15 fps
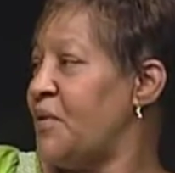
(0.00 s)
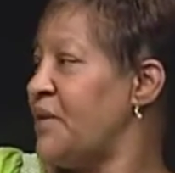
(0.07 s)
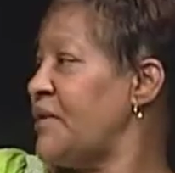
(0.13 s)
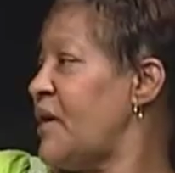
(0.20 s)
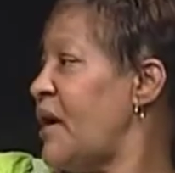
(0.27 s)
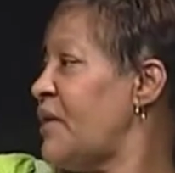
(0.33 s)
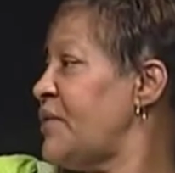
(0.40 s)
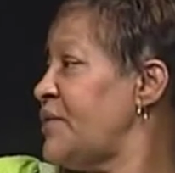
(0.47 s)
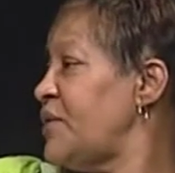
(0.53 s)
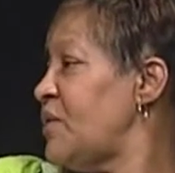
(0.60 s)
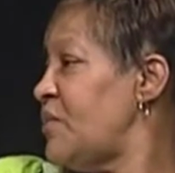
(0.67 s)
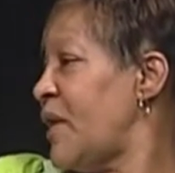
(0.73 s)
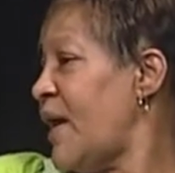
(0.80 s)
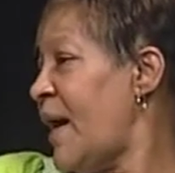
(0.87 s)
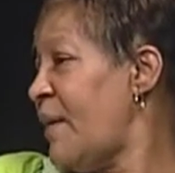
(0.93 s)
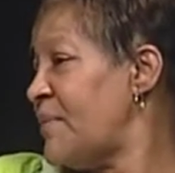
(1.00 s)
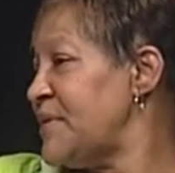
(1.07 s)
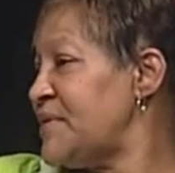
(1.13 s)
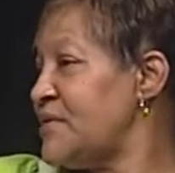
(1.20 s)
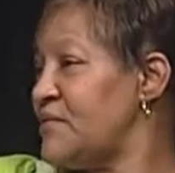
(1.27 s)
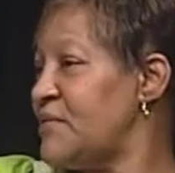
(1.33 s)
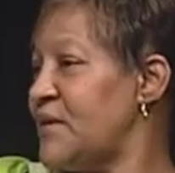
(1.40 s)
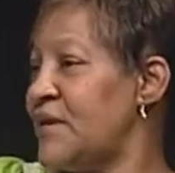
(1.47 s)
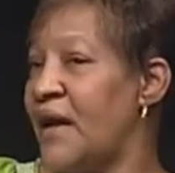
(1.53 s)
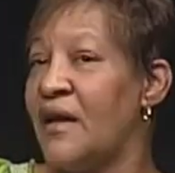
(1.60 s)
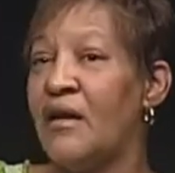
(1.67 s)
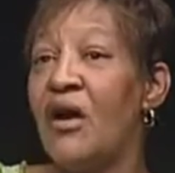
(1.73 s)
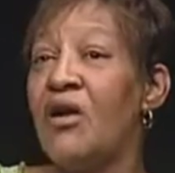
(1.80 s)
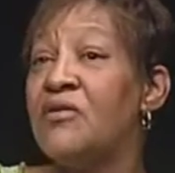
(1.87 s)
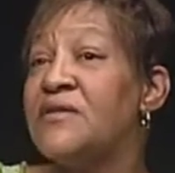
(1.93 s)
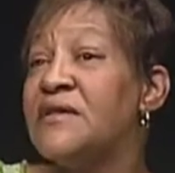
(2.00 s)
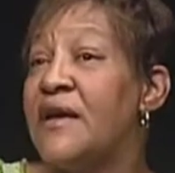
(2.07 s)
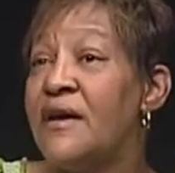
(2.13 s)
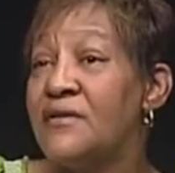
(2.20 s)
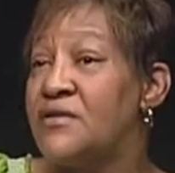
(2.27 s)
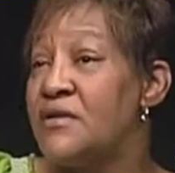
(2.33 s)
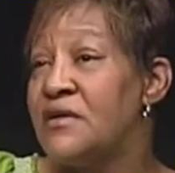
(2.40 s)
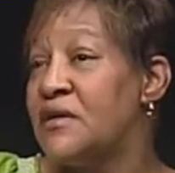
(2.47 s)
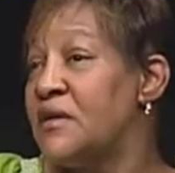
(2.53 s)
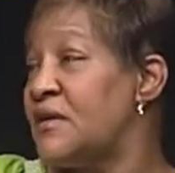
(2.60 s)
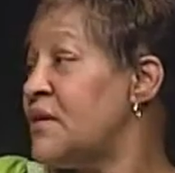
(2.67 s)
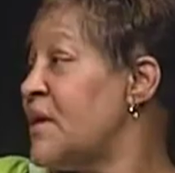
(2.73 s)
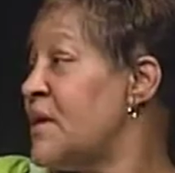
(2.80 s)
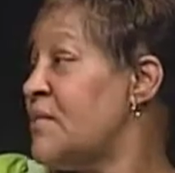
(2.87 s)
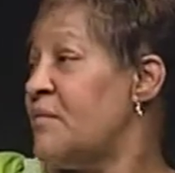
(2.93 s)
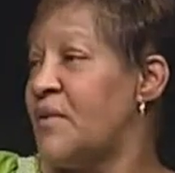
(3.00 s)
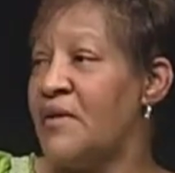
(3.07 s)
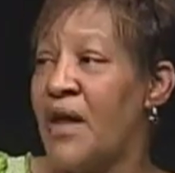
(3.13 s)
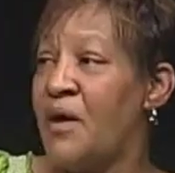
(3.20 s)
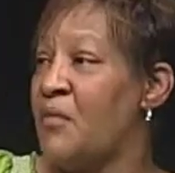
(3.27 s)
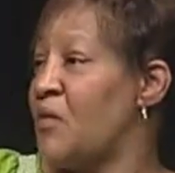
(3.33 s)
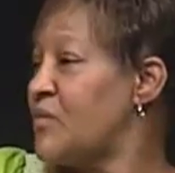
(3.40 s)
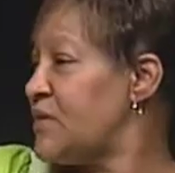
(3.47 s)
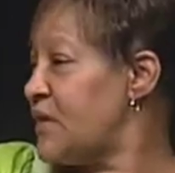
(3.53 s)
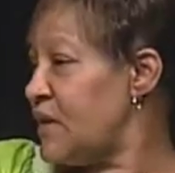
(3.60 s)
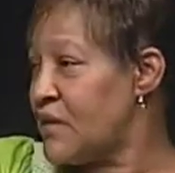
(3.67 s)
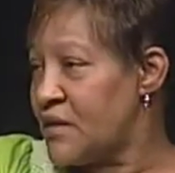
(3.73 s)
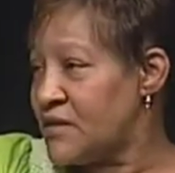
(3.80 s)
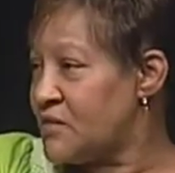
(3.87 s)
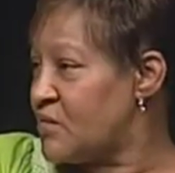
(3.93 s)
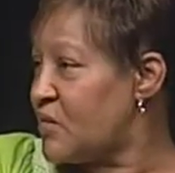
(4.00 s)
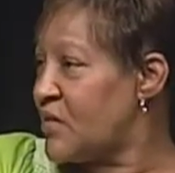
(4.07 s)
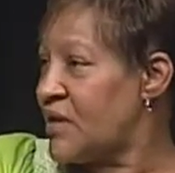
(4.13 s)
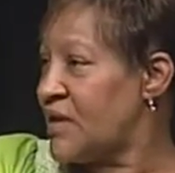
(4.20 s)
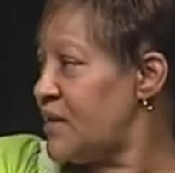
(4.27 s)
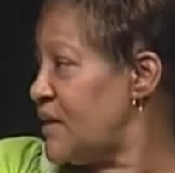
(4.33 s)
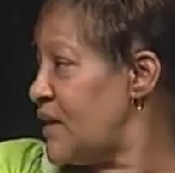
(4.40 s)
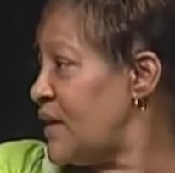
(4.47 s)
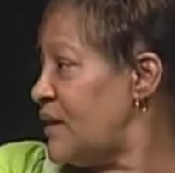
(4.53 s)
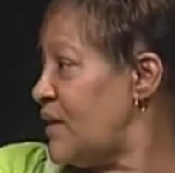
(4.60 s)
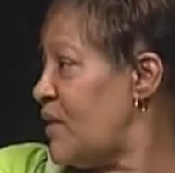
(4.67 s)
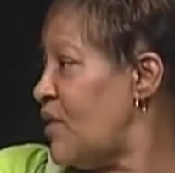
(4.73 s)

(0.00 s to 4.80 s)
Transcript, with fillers: We're not going to know what happens to it. That all sounds good, but they won't tell us one thing.